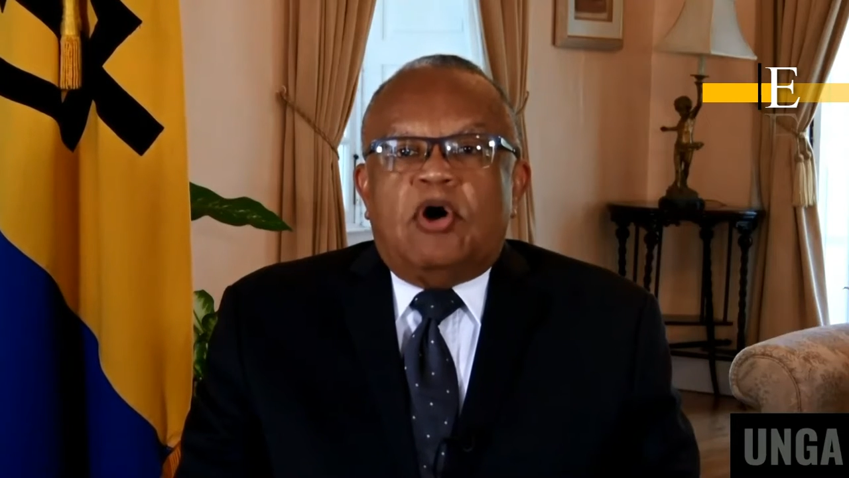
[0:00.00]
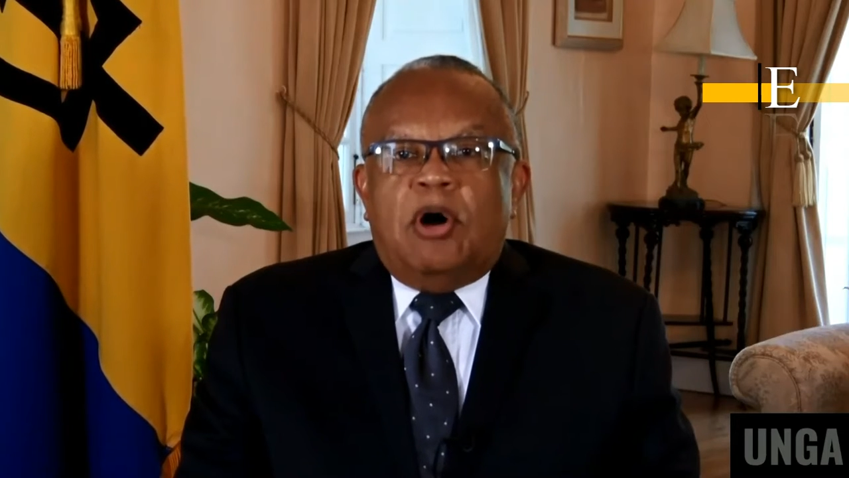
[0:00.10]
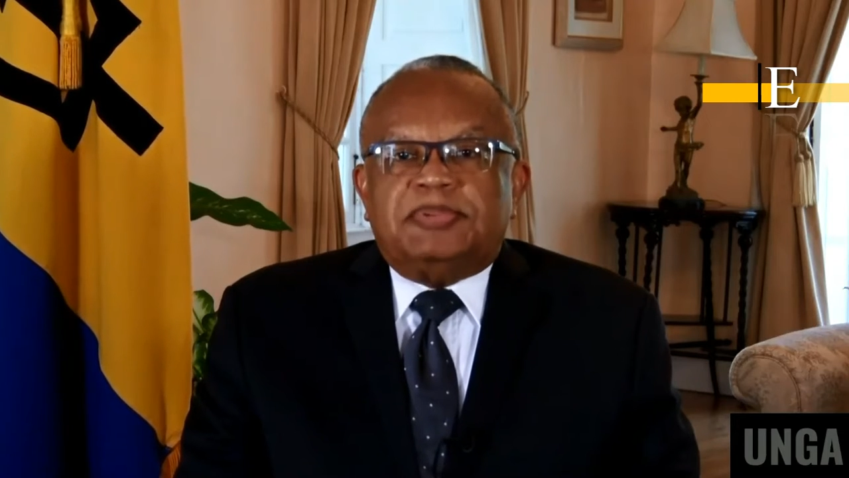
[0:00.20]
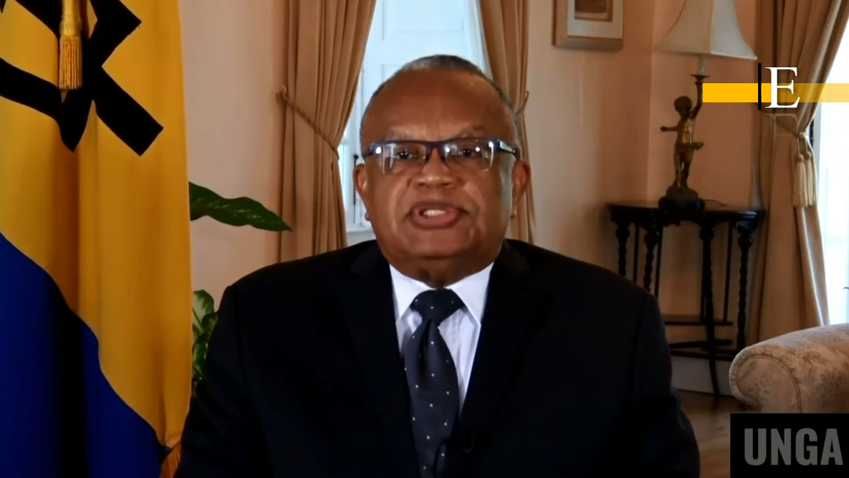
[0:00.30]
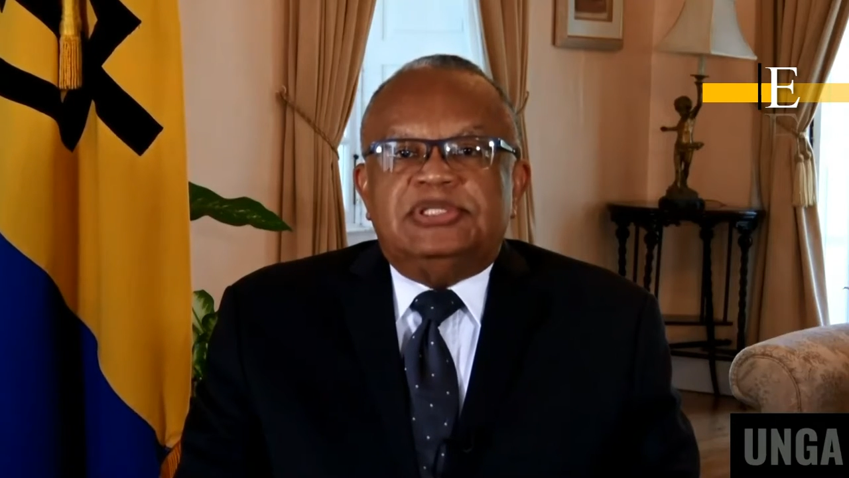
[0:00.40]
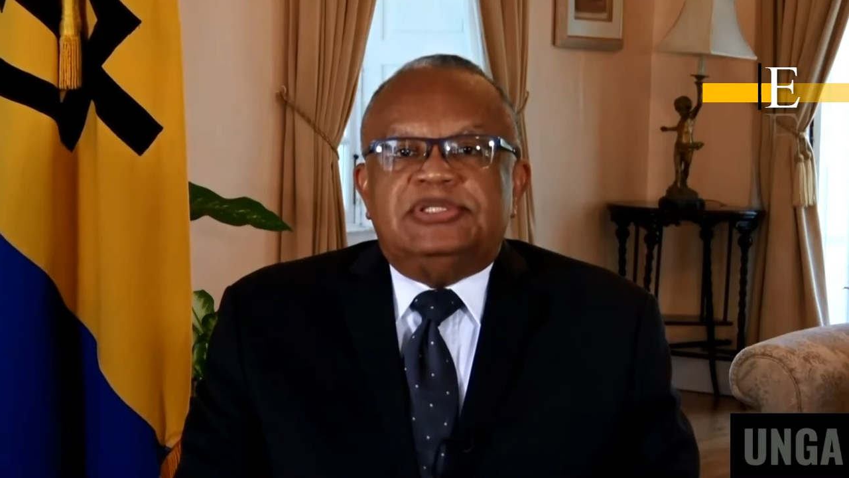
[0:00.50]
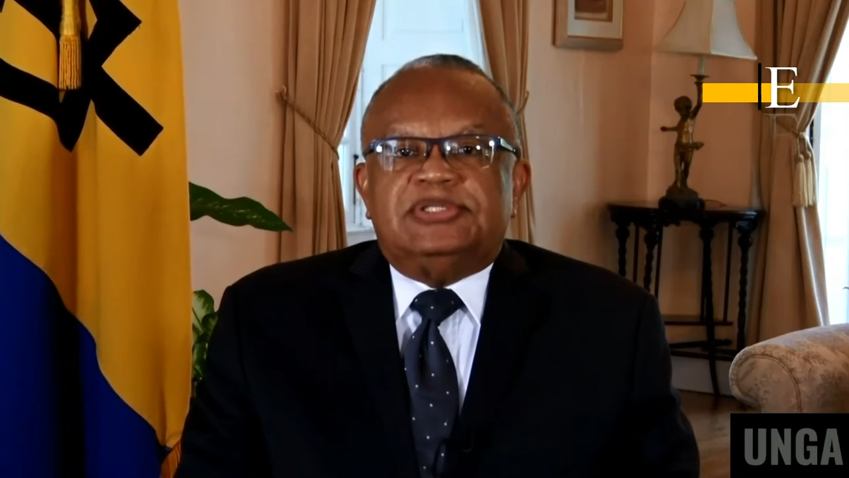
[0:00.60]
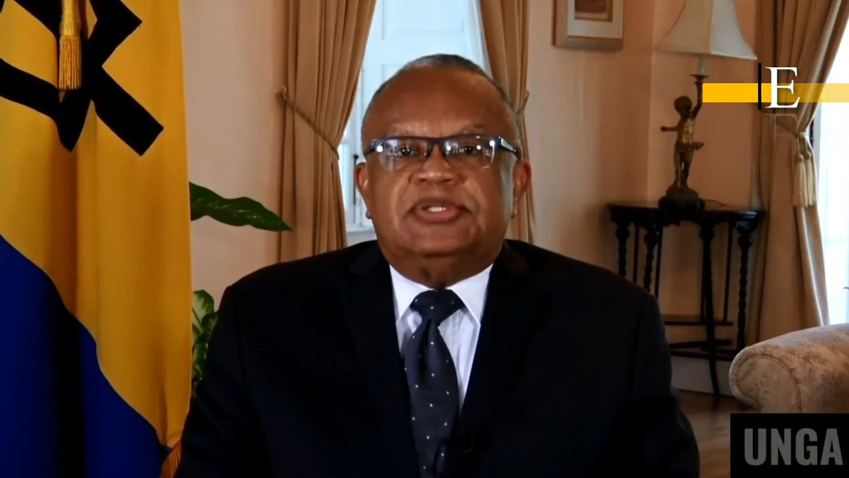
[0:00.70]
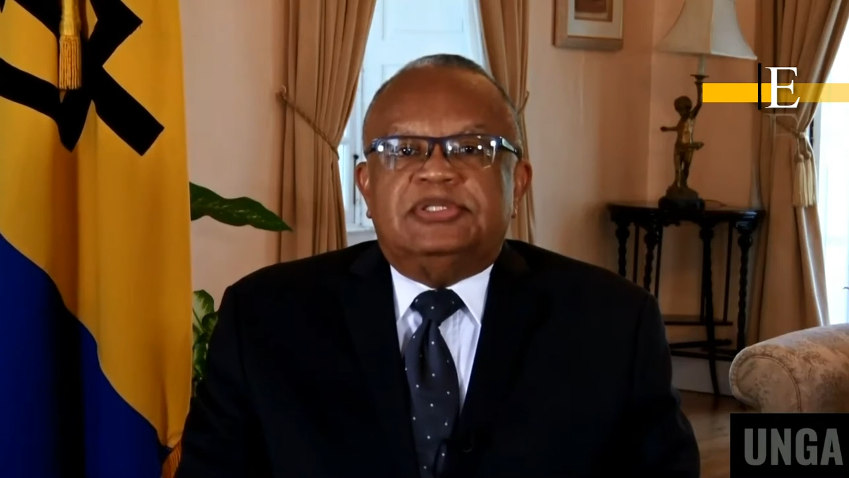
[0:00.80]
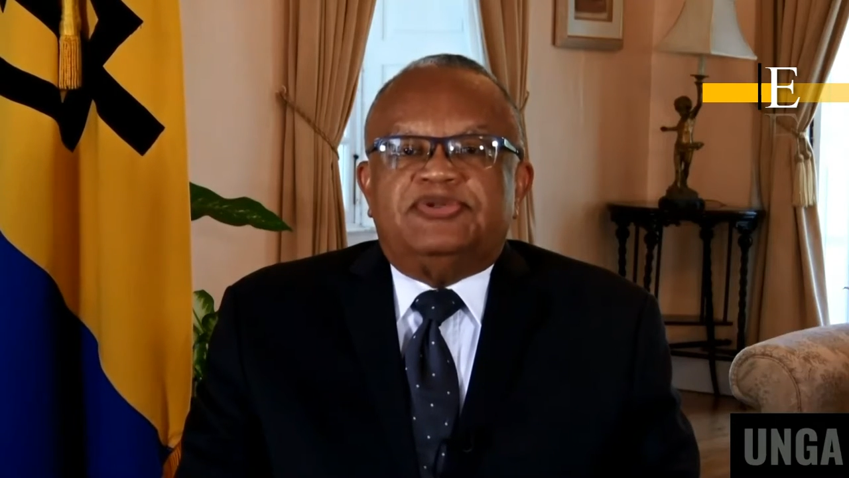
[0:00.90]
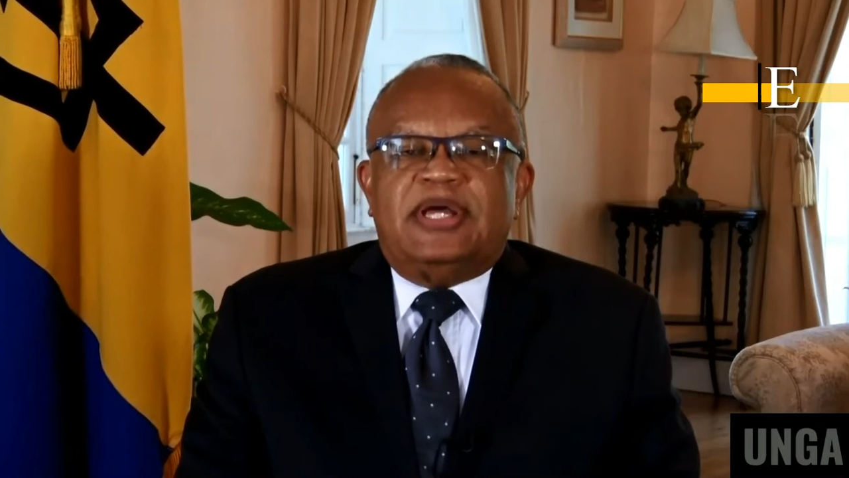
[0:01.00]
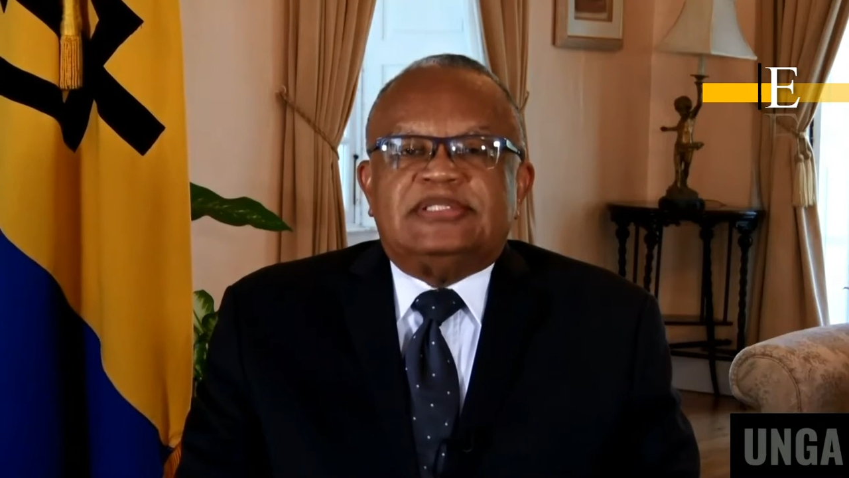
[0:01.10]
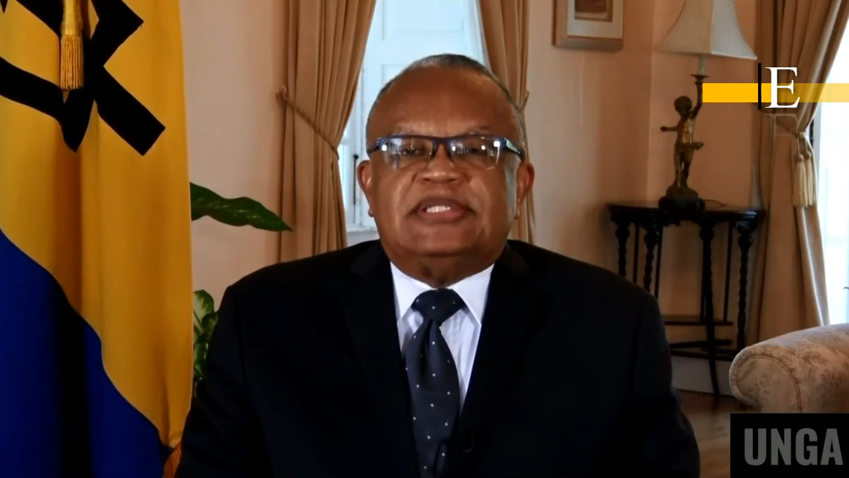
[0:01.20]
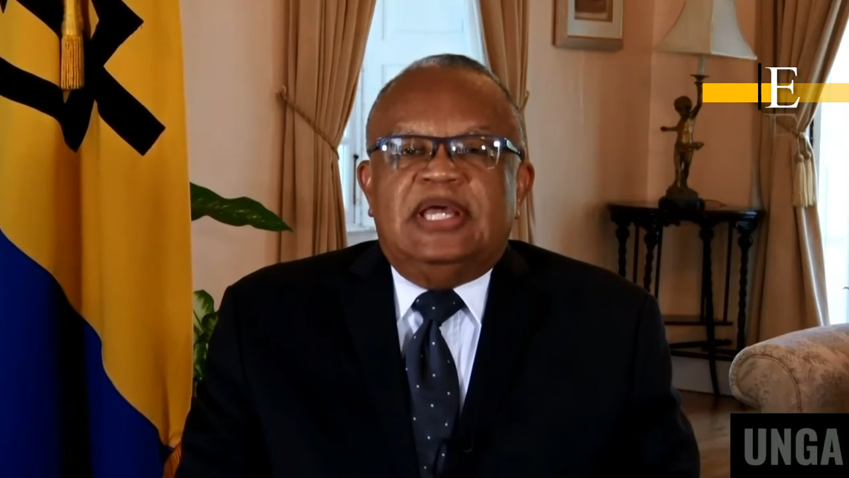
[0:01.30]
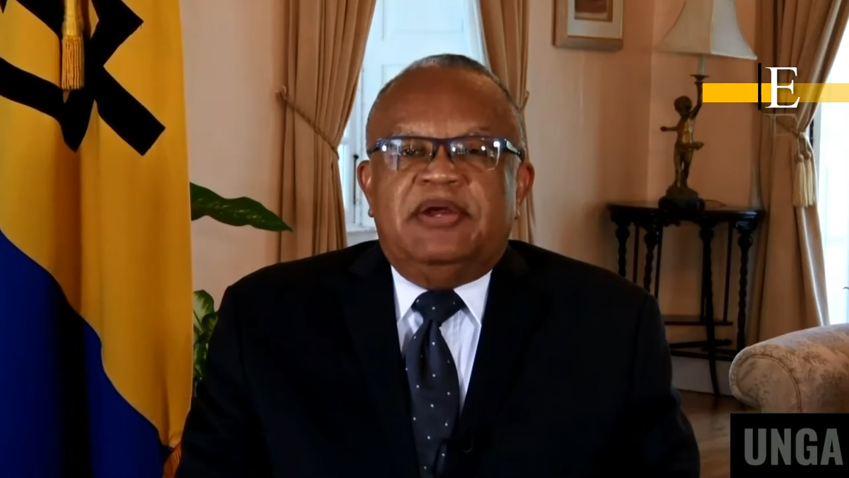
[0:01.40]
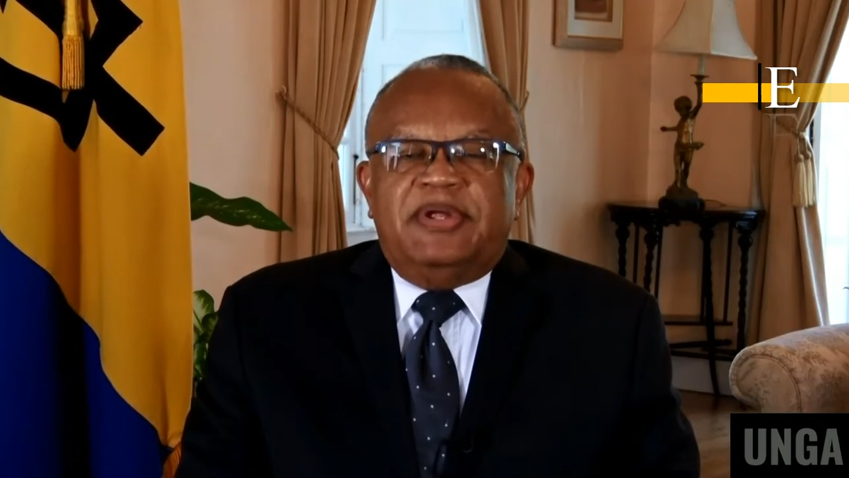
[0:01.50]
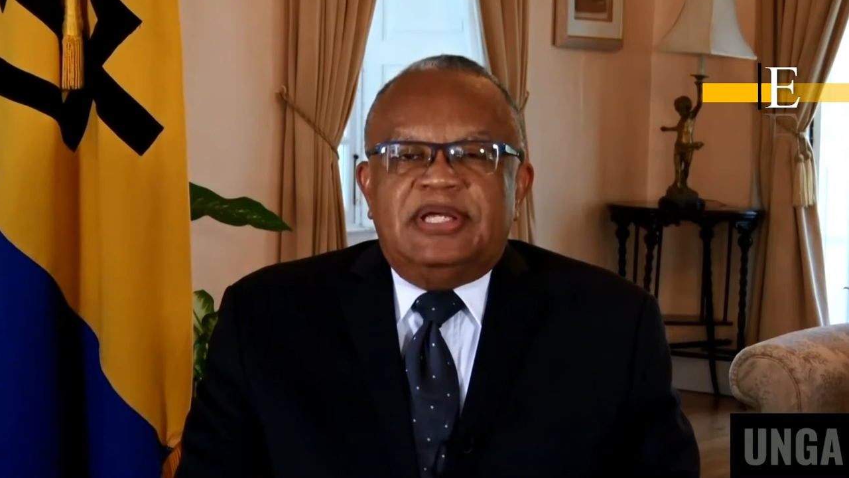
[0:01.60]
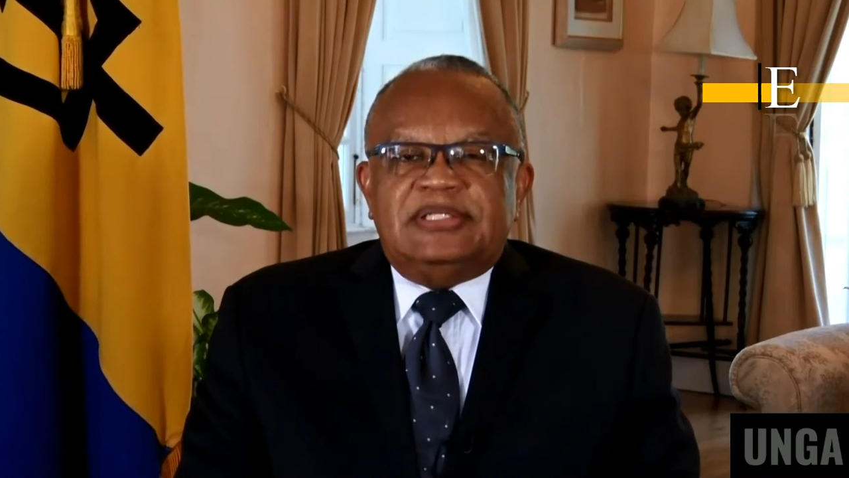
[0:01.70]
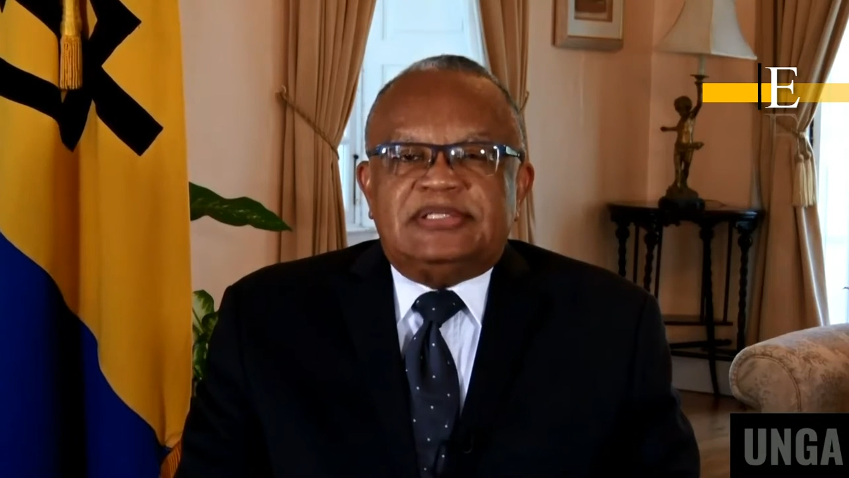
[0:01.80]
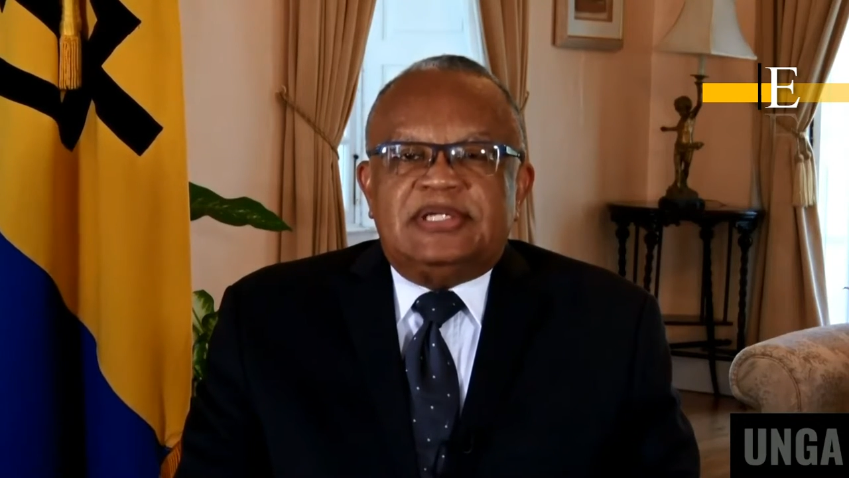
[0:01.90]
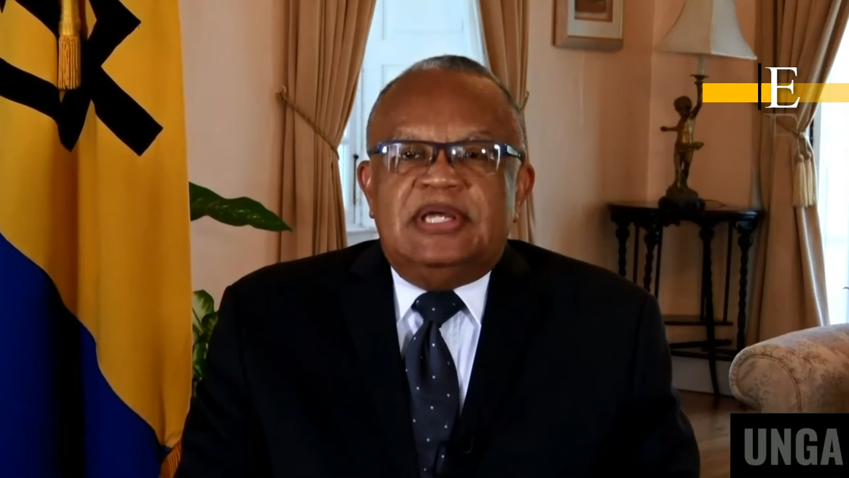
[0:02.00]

options to address areas